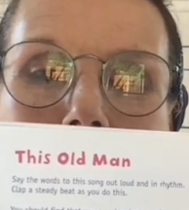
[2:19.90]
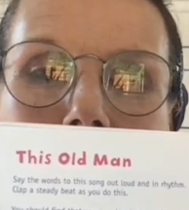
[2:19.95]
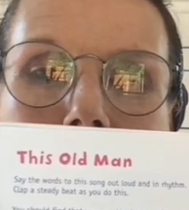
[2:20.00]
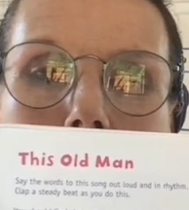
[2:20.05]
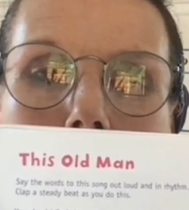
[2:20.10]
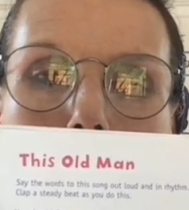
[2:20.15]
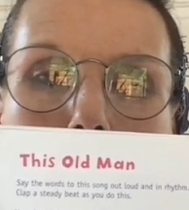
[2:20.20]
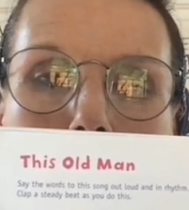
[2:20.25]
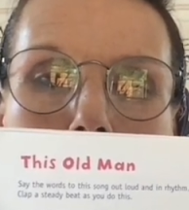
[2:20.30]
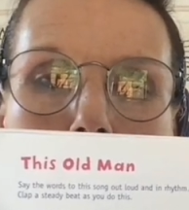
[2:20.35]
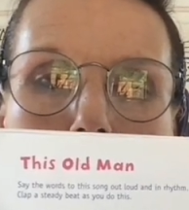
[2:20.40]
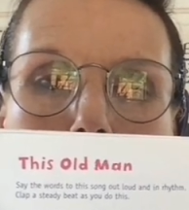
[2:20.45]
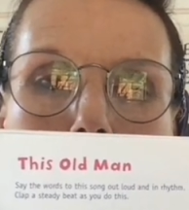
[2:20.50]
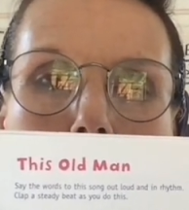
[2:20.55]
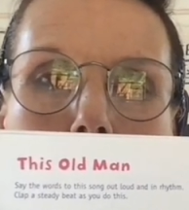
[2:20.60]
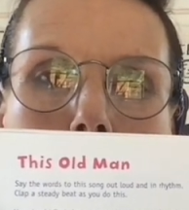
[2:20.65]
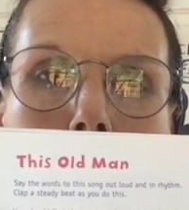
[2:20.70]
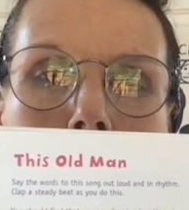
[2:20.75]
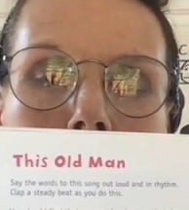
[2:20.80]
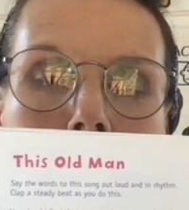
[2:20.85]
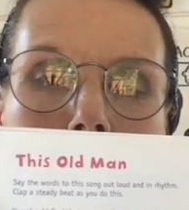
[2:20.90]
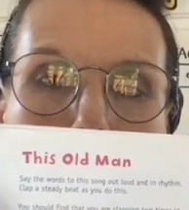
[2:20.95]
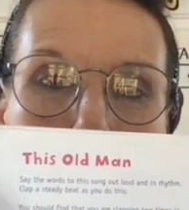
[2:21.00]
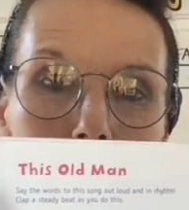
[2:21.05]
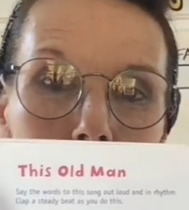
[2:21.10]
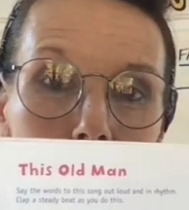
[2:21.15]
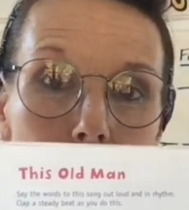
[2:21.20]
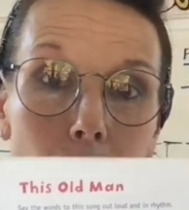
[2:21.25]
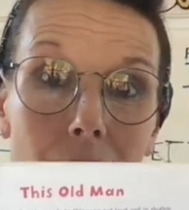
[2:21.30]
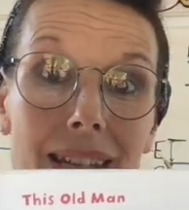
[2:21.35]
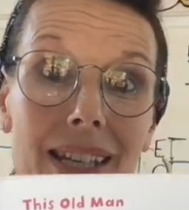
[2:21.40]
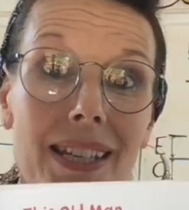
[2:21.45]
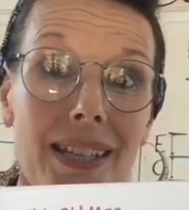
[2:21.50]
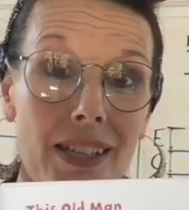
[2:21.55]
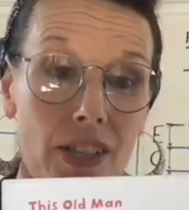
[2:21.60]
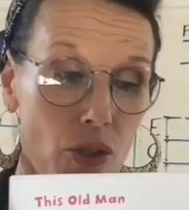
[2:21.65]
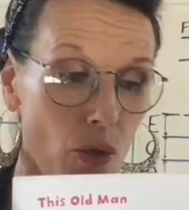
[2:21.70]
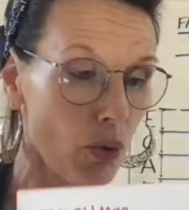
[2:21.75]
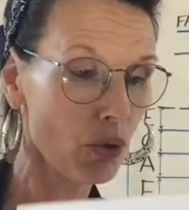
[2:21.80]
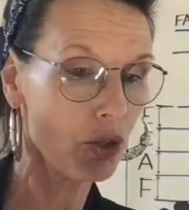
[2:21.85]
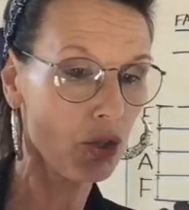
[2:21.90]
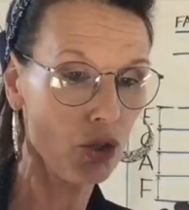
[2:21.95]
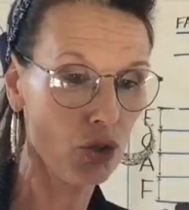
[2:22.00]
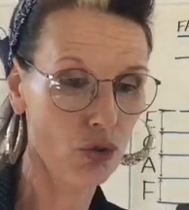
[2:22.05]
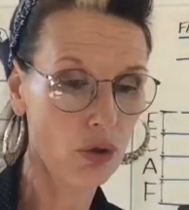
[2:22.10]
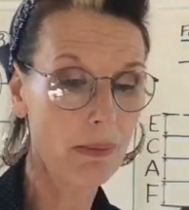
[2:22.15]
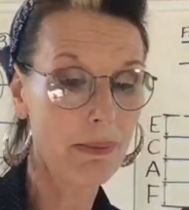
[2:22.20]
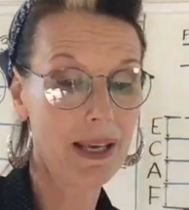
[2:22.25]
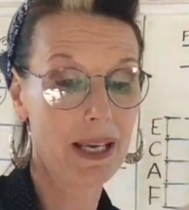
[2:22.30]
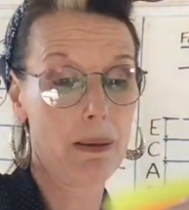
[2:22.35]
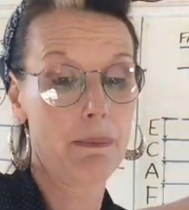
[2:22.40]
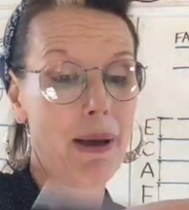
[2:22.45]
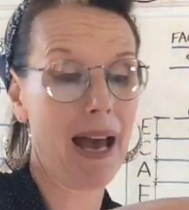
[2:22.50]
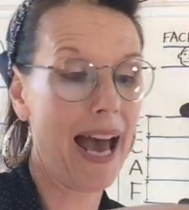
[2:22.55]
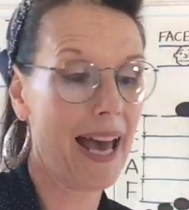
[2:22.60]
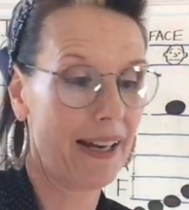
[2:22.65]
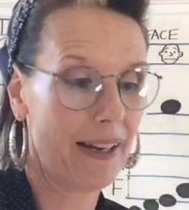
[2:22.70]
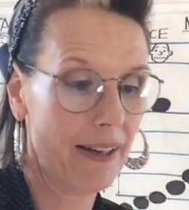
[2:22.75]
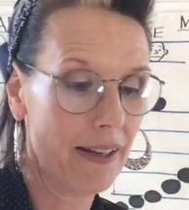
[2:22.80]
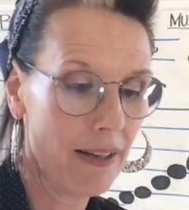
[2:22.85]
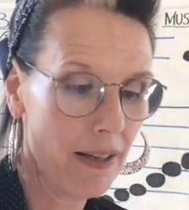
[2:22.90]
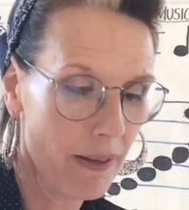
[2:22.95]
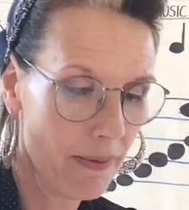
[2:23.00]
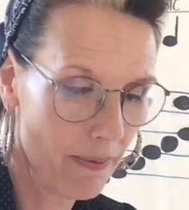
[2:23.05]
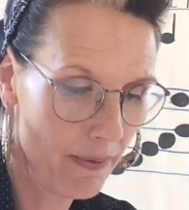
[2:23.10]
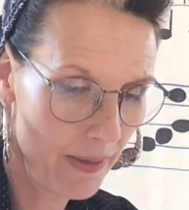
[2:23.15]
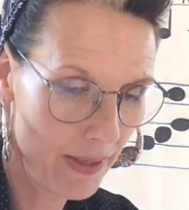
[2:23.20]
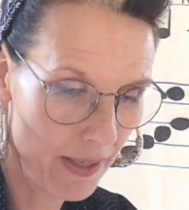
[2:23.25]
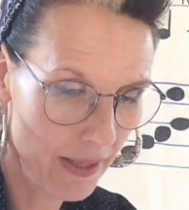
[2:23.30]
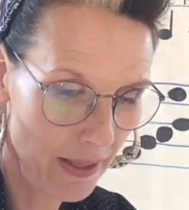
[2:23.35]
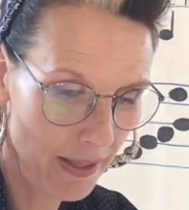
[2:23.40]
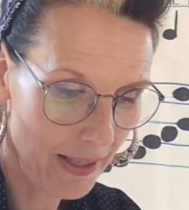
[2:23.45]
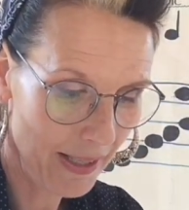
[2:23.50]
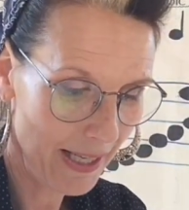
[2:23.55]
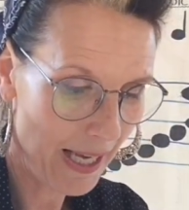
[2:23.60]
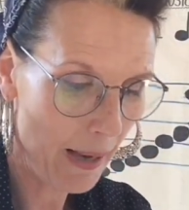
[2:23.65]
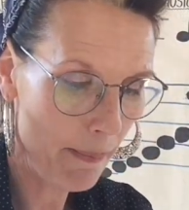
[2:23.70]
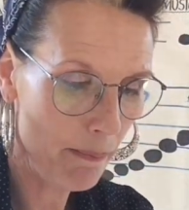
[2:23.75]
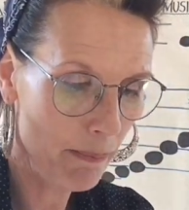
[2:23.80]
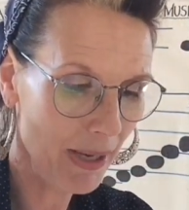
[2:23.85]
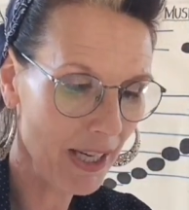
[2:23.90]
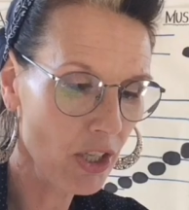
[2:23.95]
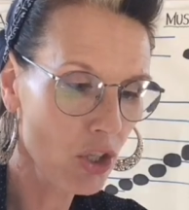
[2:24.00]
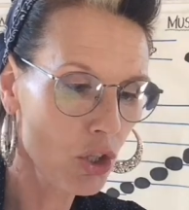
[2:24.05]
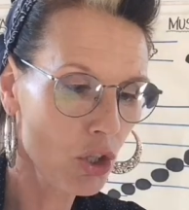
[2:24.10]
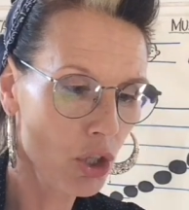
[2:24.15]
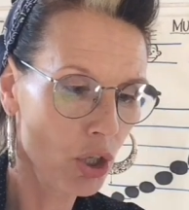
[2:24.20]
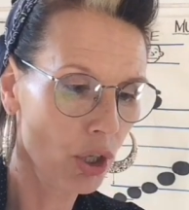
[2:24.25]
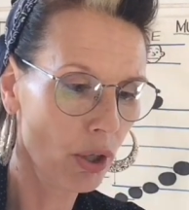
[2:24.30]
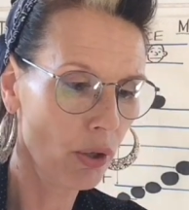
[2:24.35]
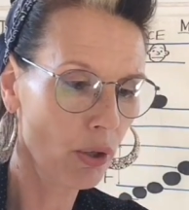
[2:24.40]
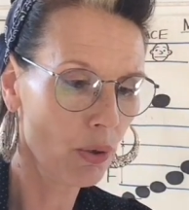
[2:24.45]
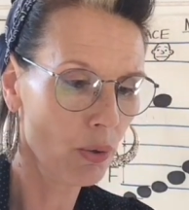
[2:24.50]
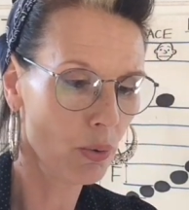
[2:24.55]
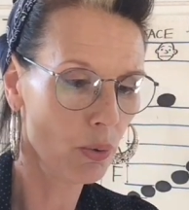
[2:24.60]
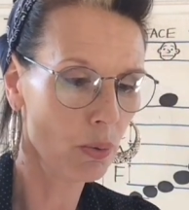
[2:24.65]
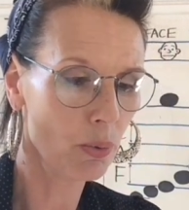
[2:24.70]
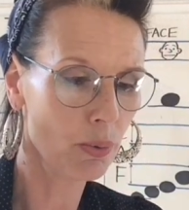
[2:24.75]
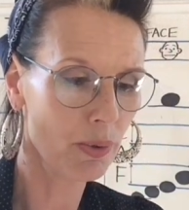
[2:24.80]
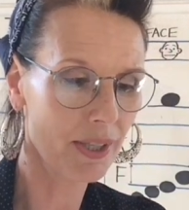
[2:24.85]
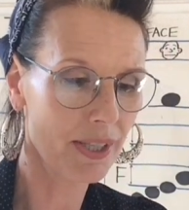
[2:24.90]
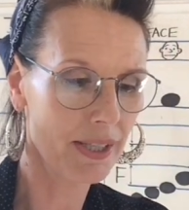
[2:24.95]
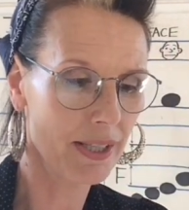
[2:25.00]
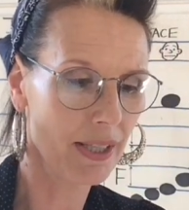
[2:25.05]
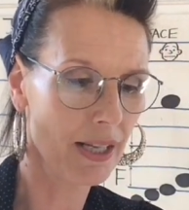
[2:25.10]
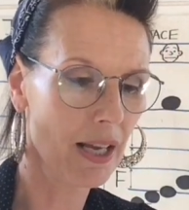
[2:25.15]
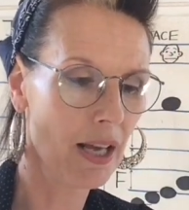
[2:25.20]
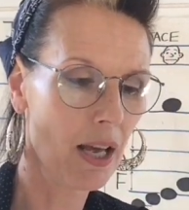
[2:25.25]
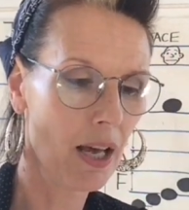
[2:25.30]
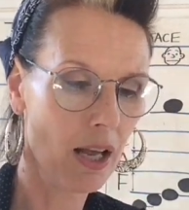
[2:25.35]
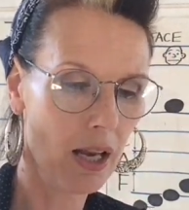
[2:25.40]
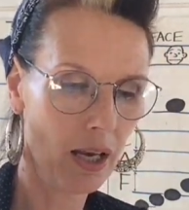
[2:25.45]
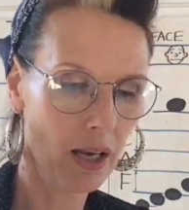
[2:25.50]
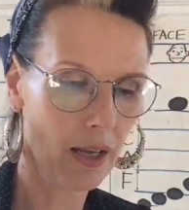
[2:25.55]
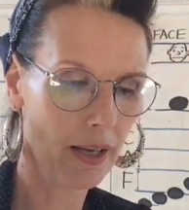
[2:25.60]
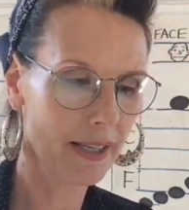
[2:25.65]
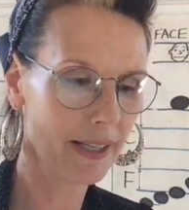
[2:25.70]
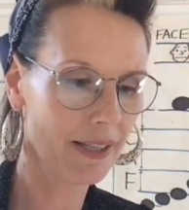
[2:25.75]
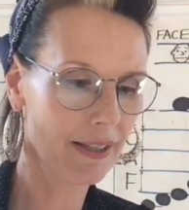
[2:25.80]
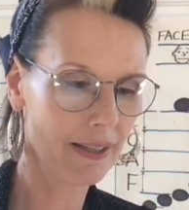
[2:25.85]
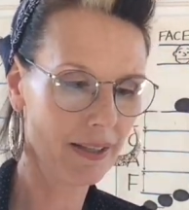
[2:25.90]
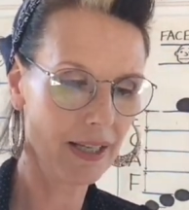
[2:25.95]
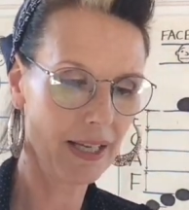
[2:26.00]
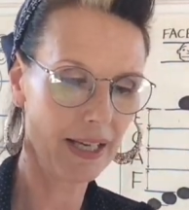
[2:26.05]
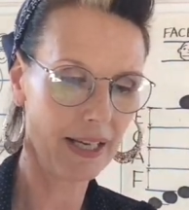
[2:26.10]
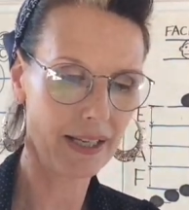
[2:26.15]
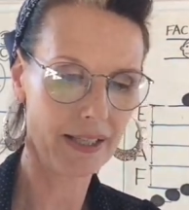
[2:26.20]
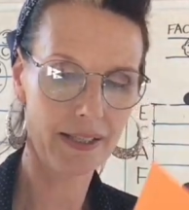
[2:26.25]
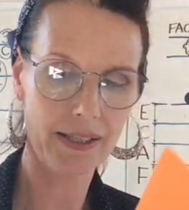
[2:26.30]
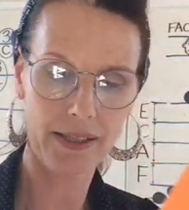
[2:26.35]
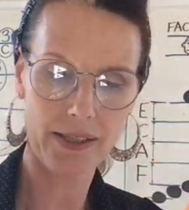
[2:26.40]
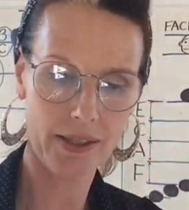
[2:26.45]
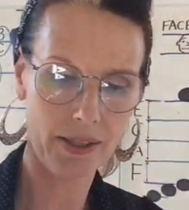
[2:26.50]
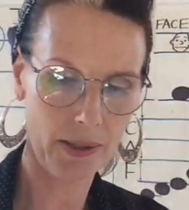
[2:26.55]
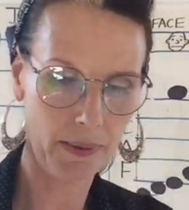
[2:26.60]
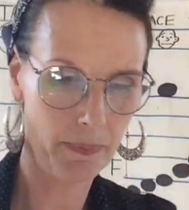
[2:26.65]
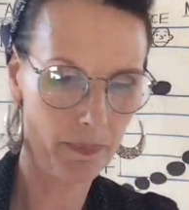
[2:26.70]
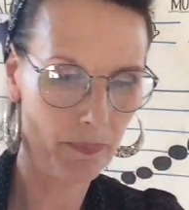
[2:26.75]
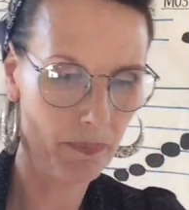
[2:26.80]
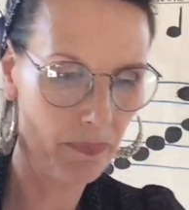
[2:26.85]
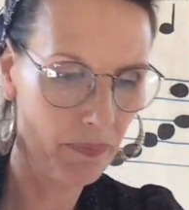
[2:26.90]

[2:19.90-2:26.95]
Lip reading: There's a number 2, which means your strumming pattern can be 2s, like this.